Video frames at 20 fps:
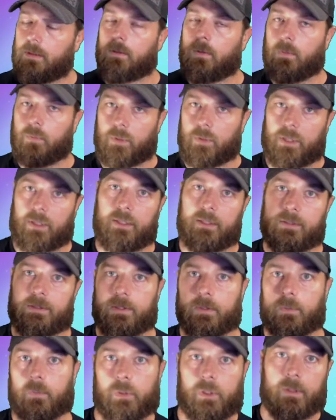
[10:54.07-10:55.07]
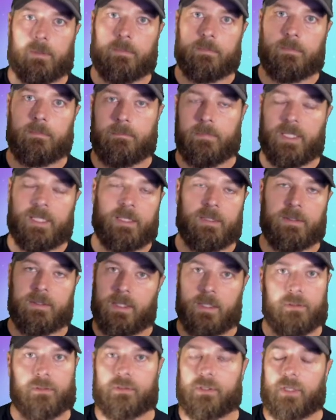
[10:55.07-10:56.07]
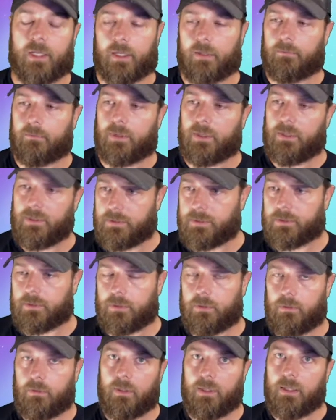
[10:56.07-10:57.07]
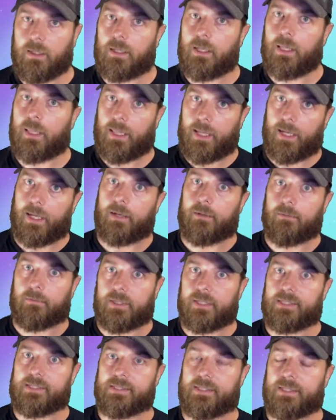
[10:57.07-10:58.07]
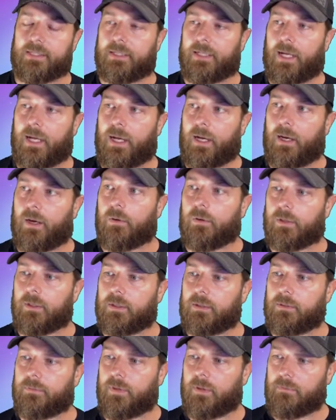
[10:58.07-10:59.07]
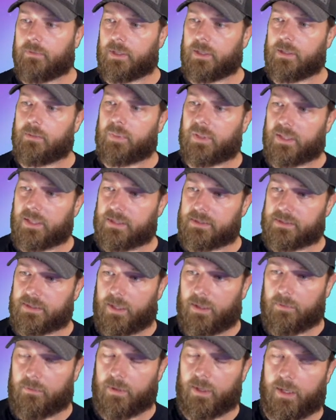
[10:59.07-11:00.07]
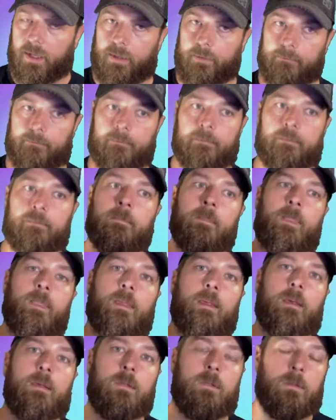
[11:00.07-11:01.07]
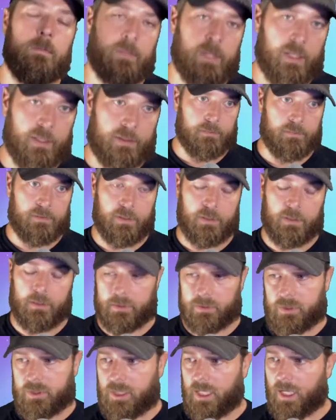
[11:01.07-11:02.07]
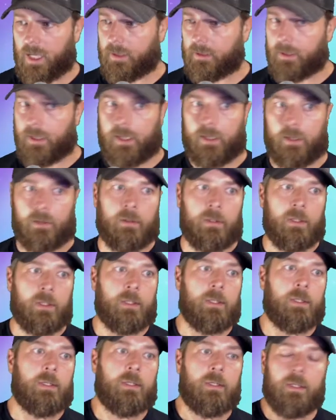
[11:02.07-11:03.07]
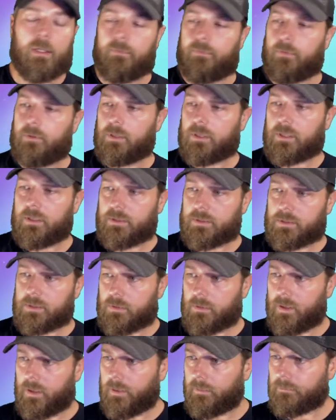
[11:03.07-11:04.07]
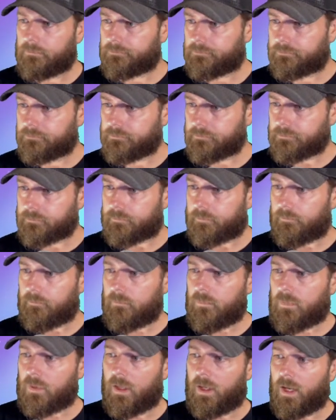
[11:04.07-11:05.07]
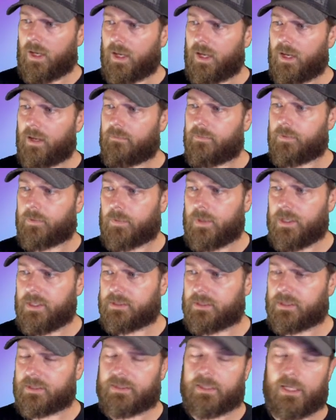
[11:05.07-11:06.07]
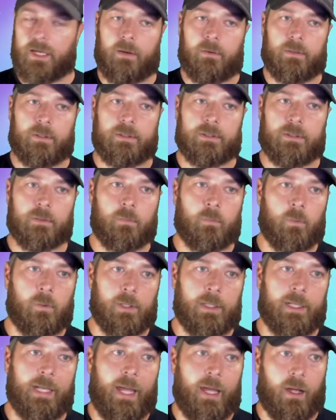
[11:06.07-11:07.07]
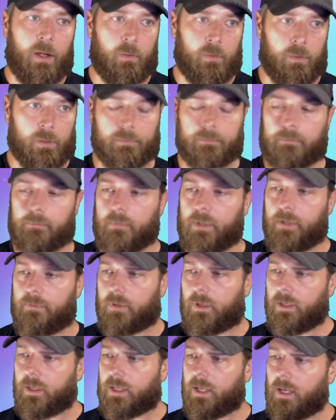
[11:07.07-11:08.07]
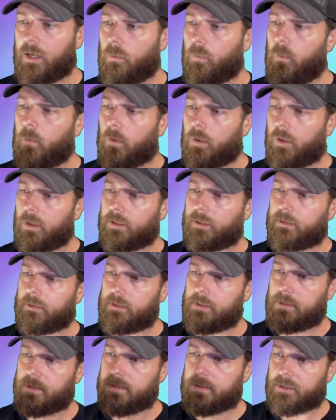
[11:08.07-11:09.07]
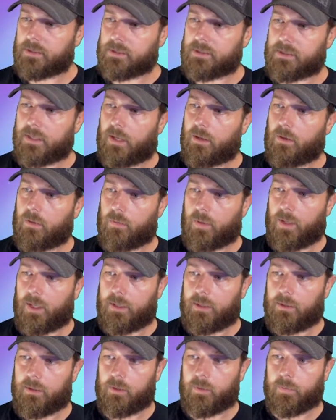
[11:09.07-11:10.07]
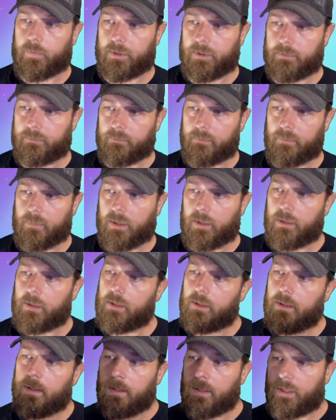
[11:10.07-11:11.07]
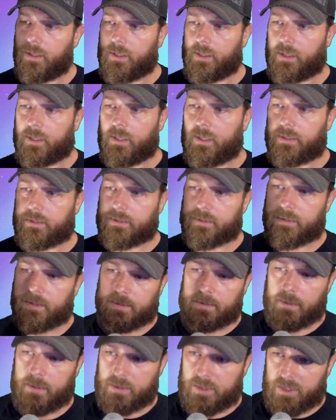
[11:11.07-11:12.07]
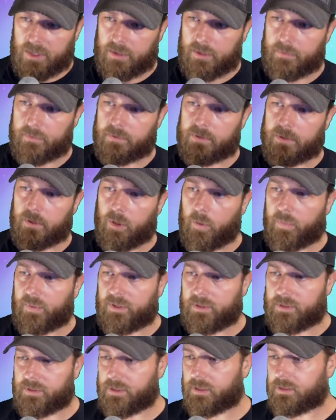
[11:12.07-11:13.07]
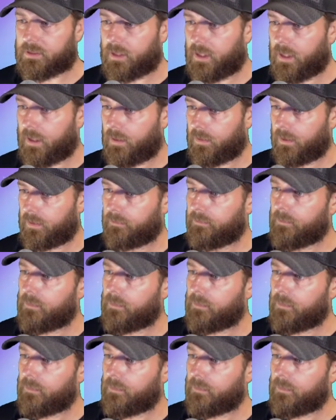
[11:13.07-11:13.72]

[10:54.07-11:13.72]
runs to 1 minute and 10-second runs. So you can get a lot of runs in an hour, and if everything plays out right, you make serious jack. Now, if you look on the screen, I have 3 6 hours and 1 hour. I've already got 1 6 hour ready to open, and it costs 60 gems to open a 6 hour.